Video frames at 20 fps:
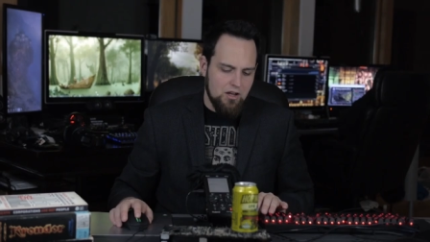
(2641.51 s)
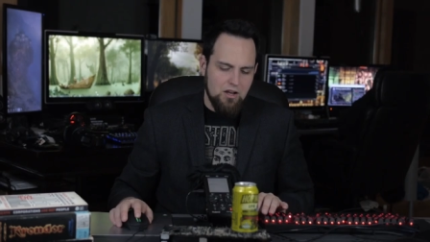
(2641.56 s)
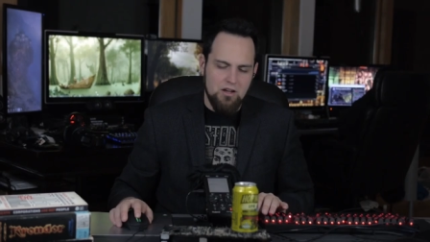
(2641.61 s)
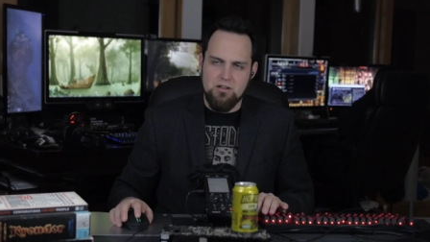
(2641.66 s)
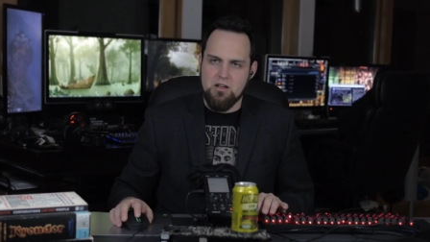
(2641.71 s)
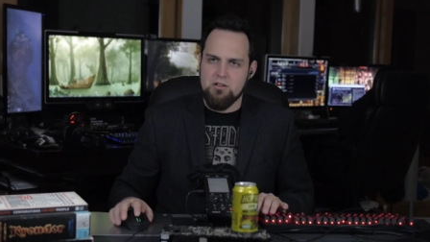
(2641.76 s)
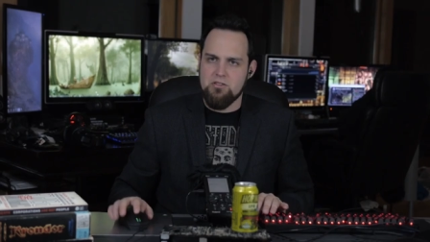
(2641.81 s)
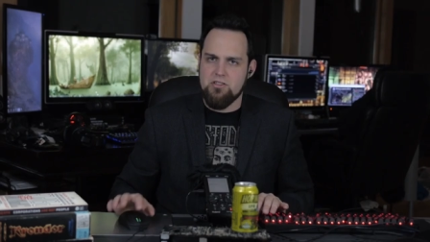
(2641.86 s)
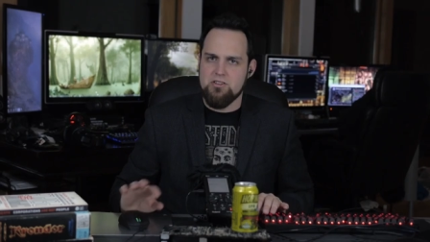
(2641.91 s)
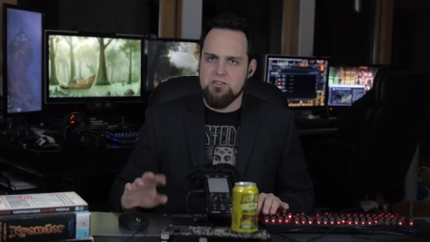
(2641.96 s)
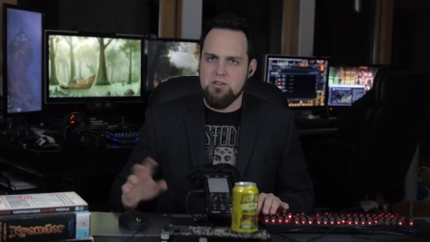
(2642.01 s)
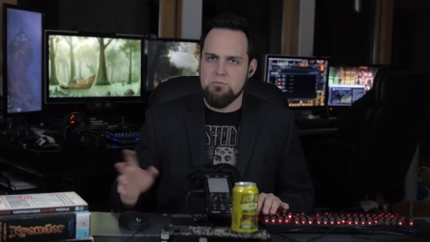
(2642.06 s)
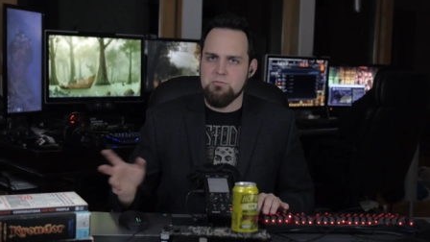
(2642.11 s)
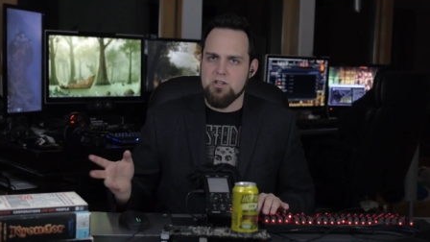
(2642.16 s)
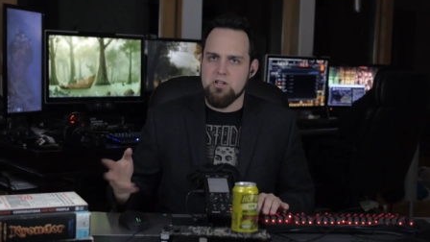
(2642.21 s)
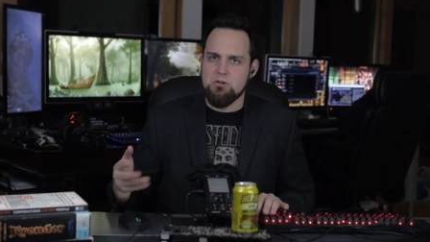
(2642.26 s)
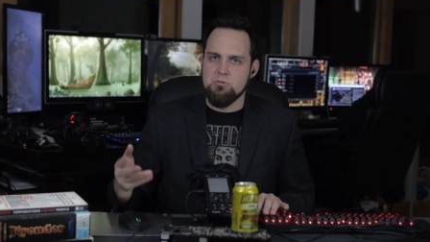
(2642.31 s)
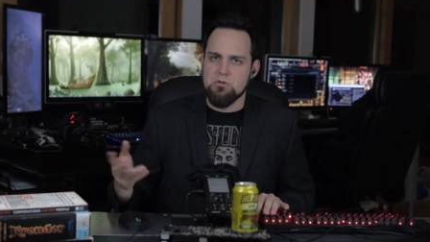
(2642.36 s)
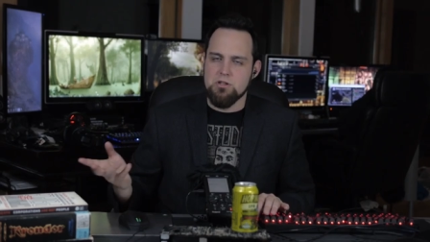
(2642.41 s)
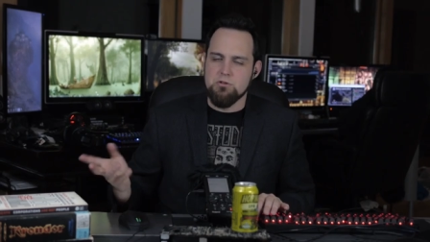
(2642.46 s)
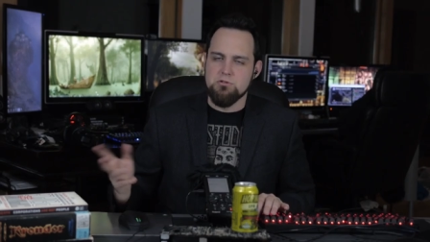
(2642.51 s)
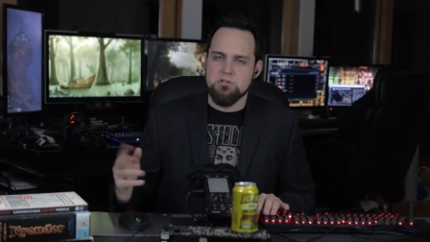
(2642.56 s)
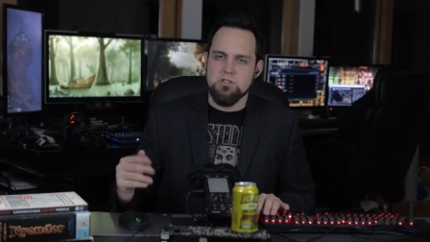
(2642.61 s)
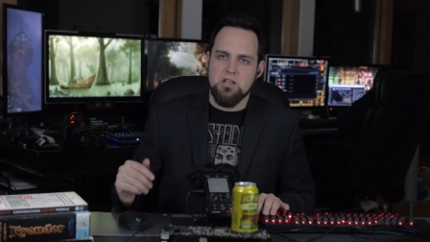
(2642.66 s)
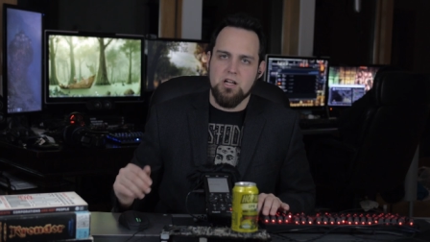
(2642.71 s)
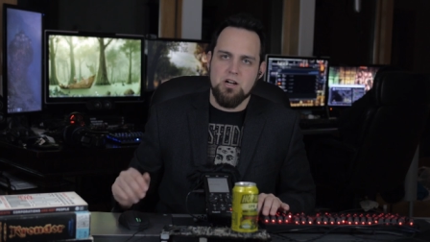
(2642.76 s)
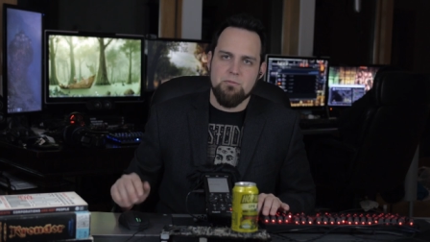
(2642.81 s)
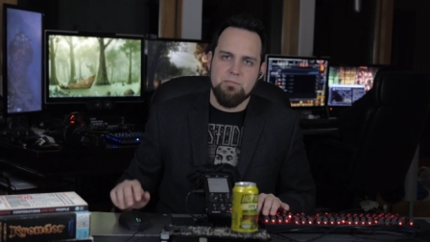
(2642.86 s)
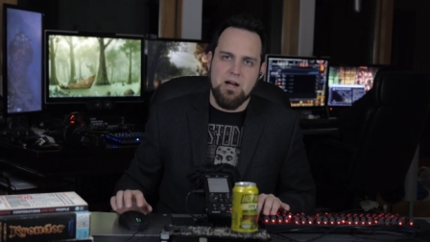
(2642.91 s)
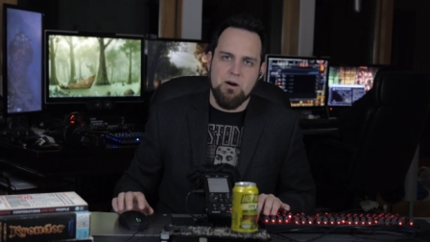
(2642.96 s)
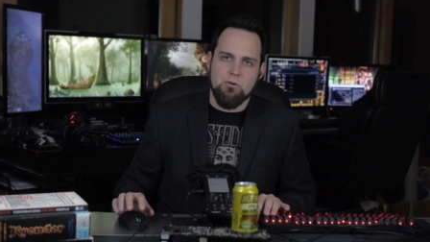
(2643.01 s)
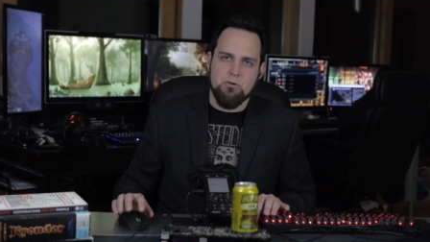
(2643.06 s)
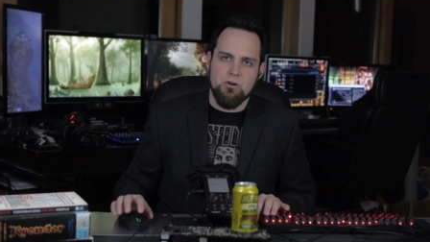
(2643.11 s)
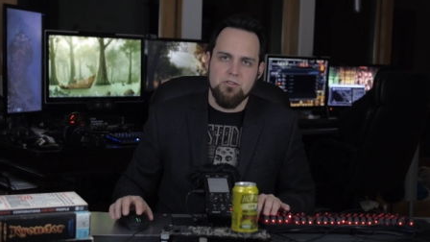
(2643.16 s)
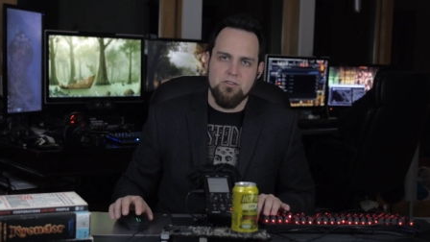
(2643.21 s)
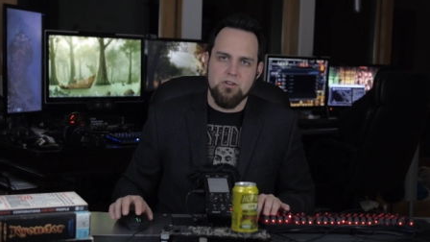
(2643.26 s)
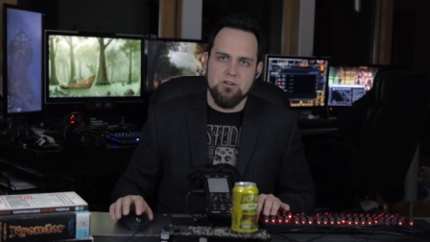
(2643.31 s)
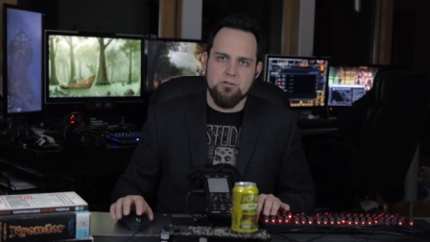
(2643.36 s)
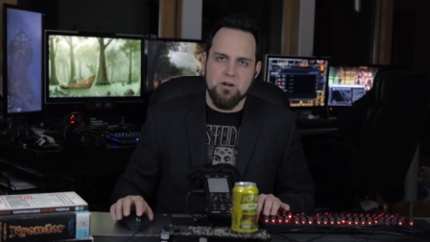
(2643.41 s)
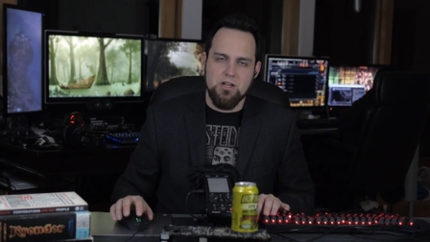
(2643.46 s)
I it seems like you would lose a lot of
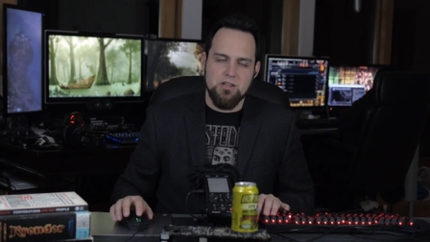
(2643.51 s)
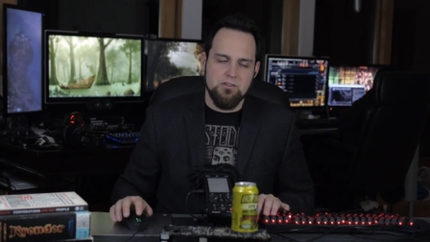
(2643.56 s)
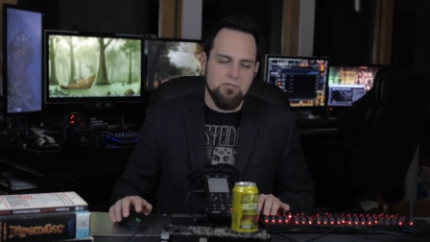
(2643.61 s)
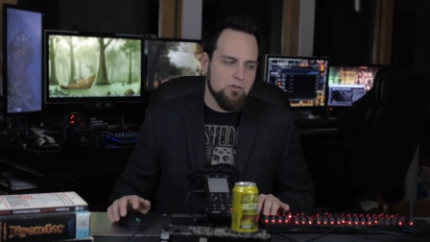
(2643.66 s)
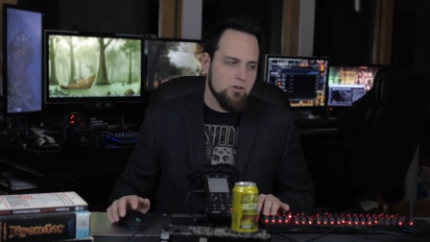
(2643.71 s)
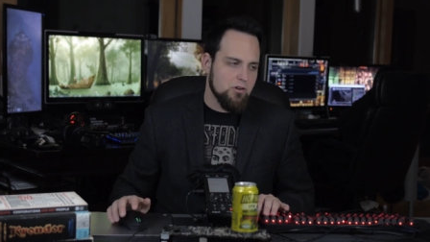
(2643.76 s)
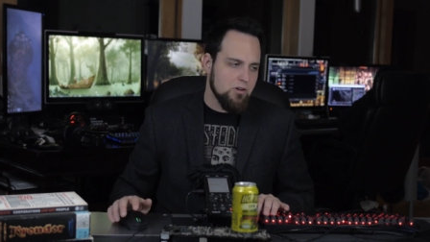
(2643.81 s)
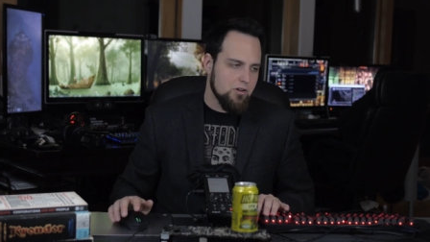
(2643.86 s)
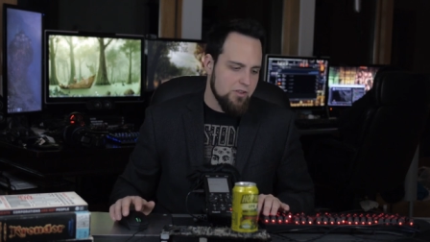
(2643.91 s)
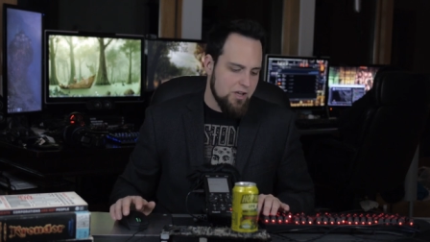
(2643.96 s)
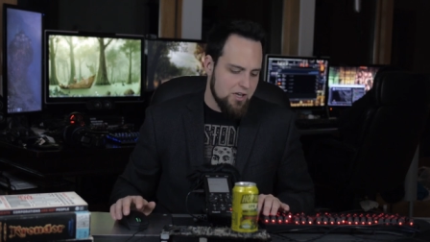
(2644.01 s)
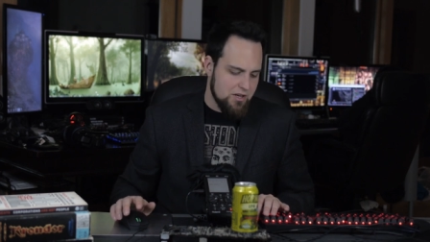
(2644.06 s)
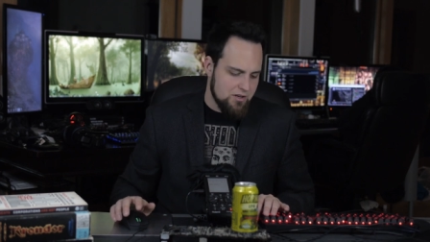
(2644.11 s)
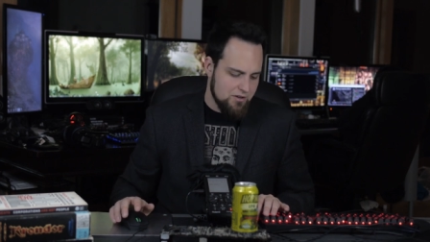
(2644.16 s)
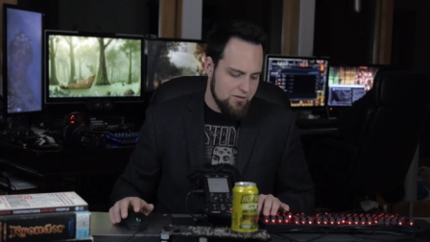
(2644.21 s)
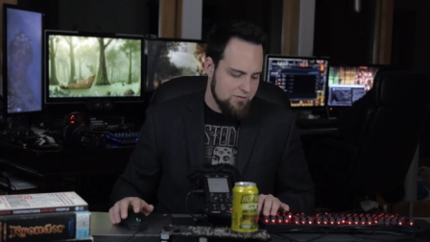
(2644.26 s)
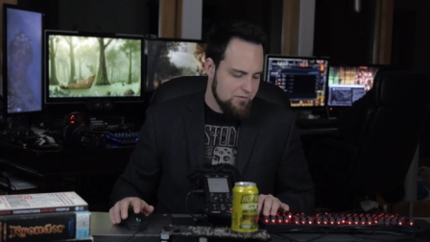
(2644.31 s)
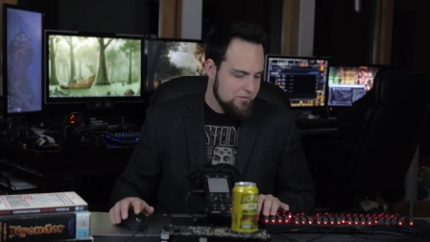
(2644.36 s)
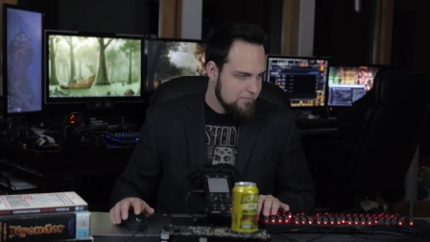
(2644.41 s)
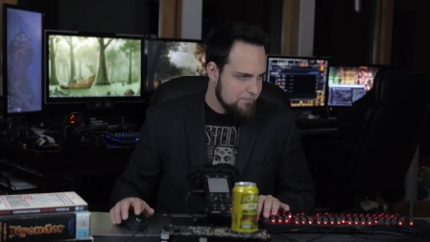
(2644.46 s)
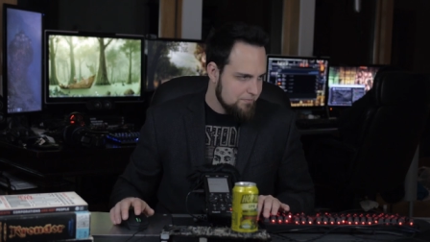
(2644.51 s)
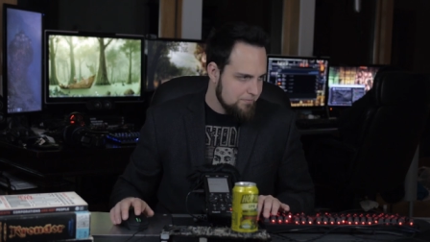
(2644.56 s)
power in the transfer and all that.